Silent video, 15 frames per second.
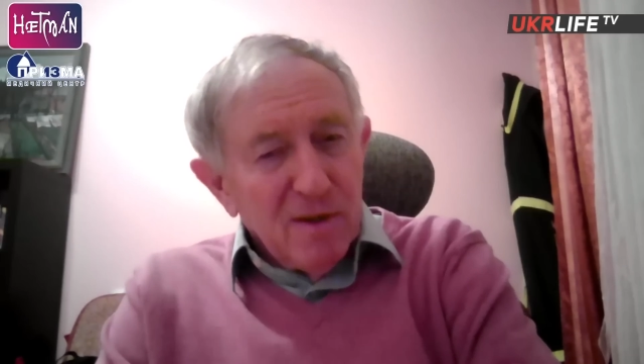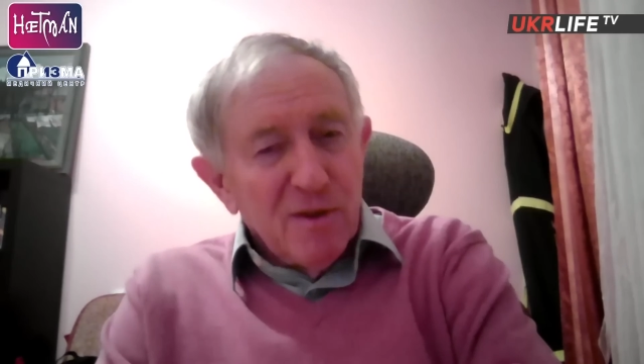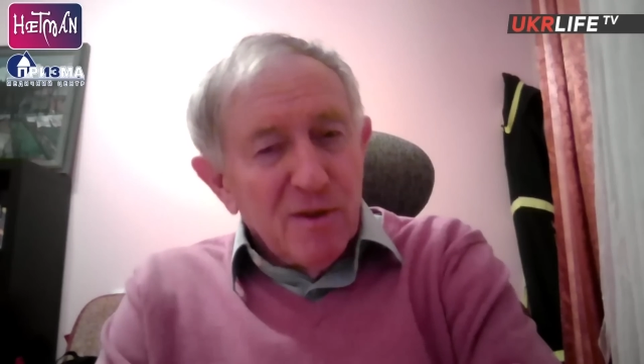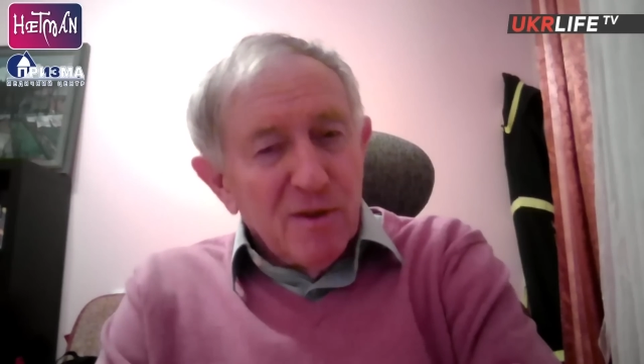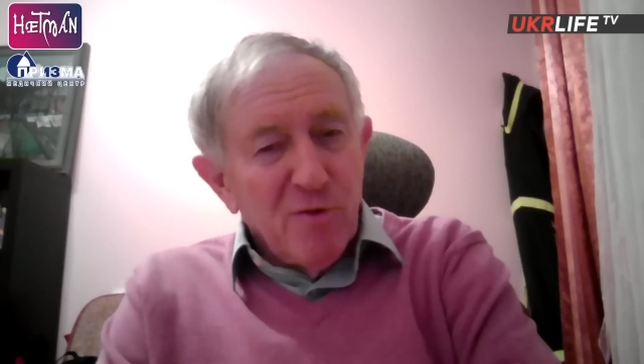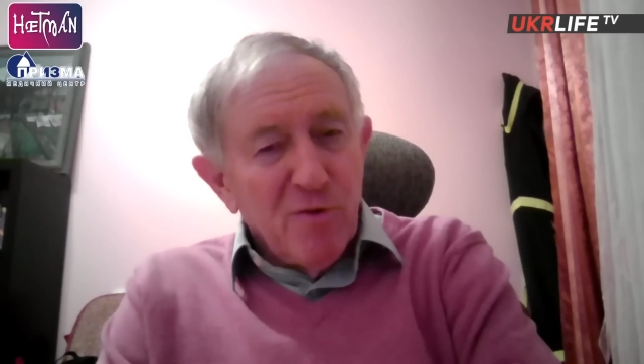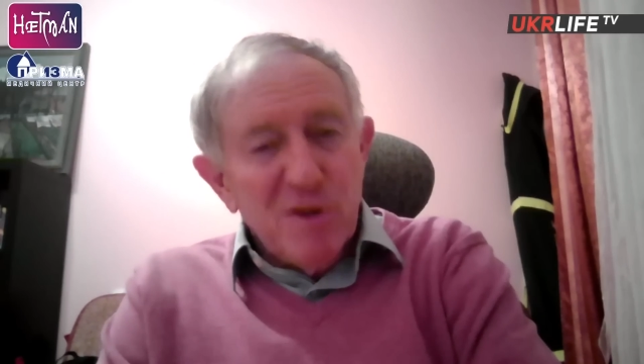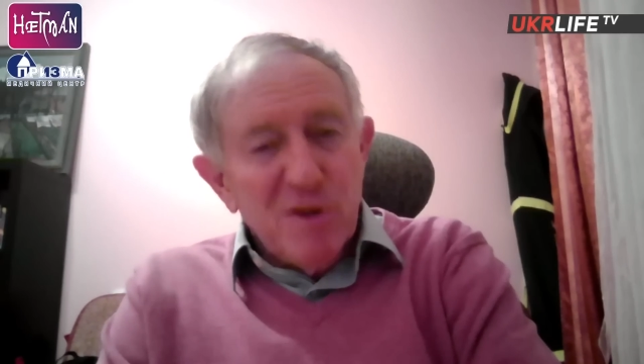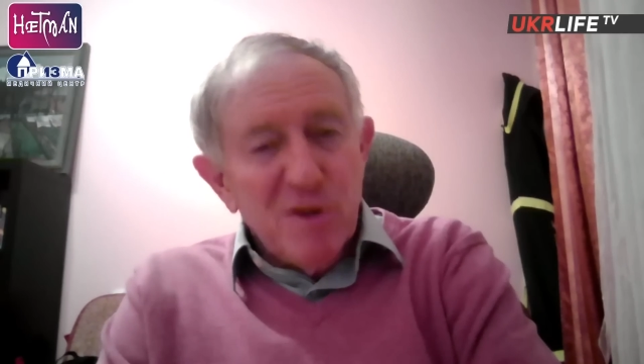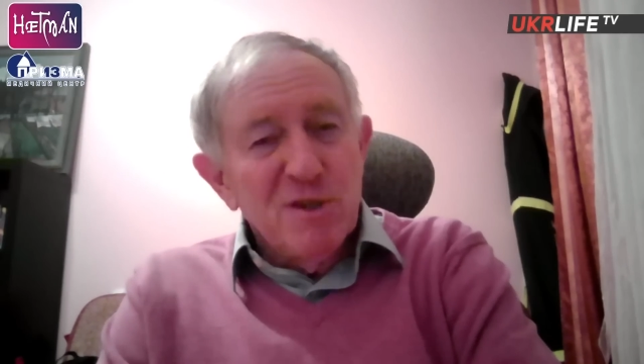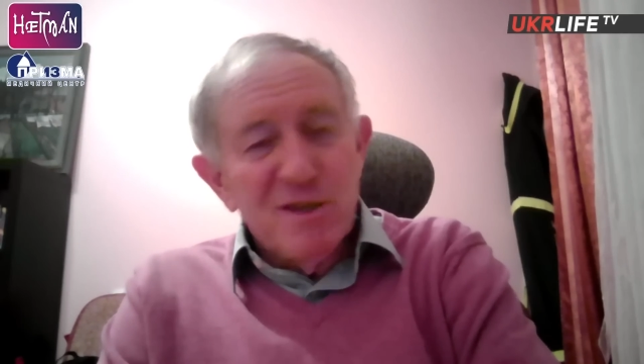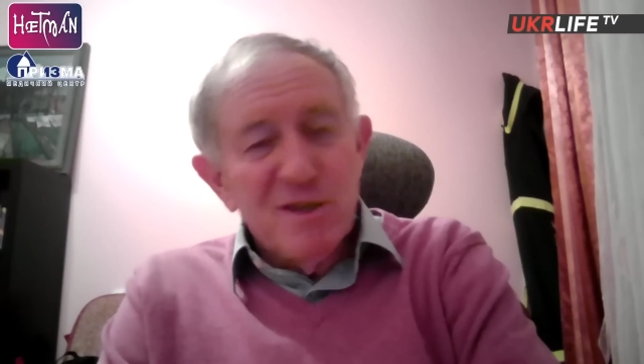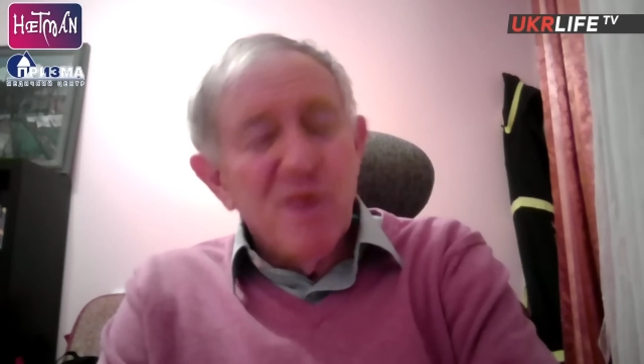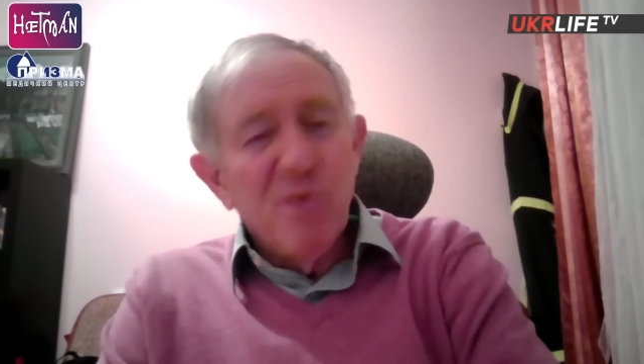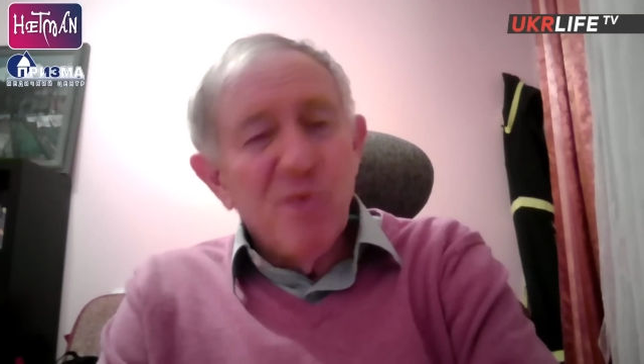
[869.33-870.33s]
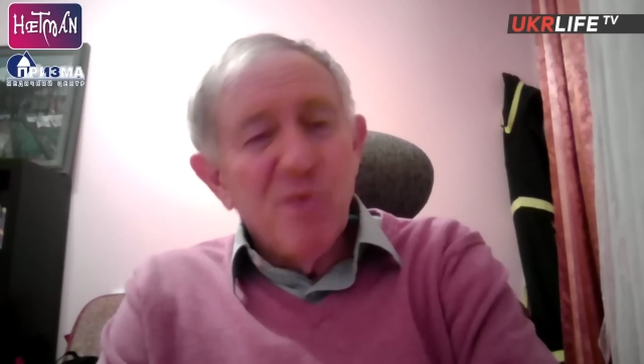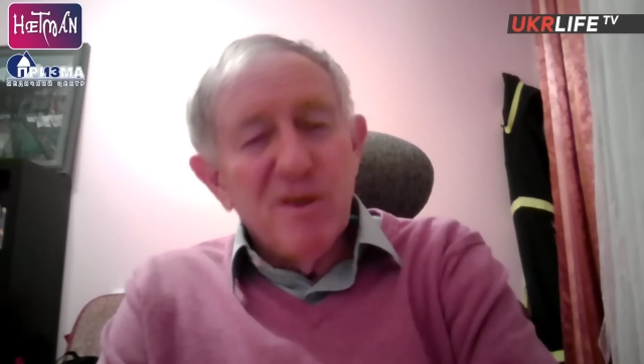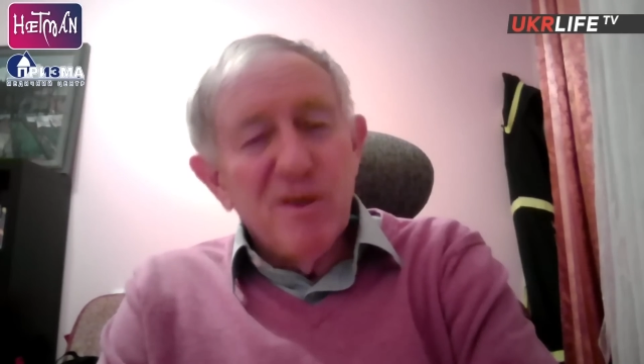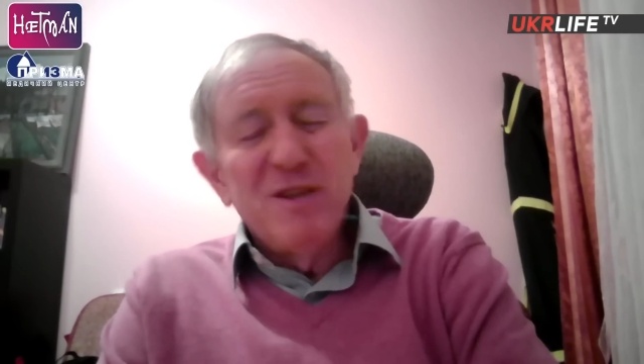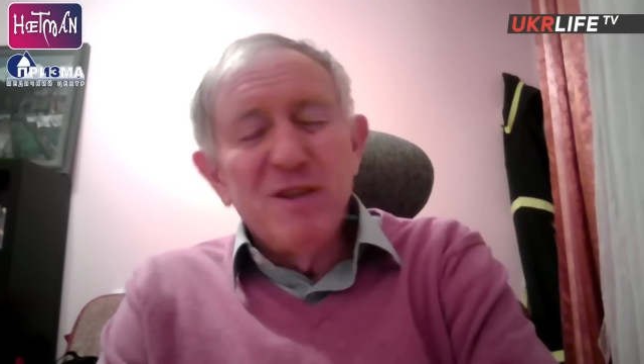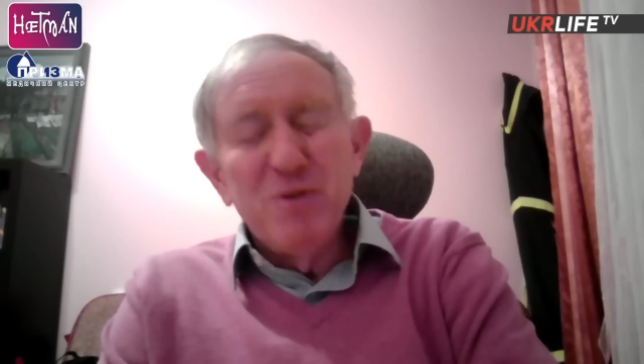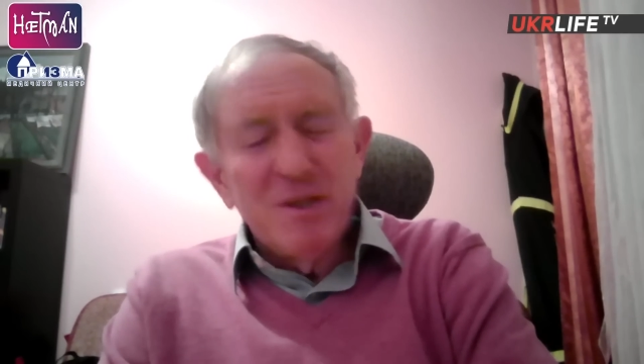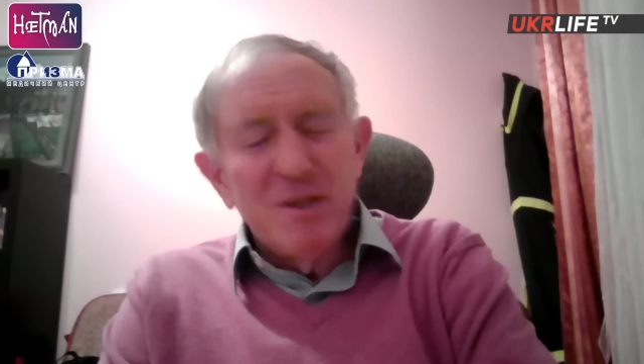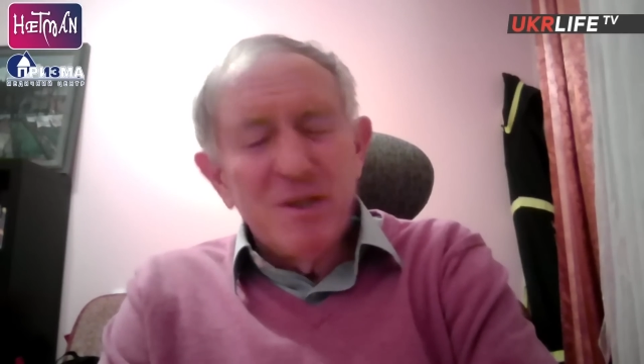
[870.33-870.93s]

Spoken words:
The Russians know what they're doing.